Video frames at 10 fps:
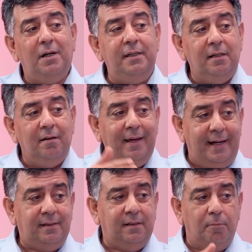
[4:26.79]
a year
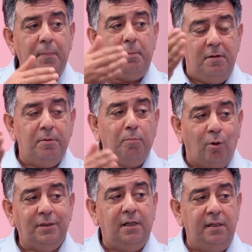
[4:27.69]
later, maybe even
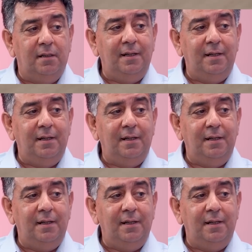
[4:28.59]
more than a year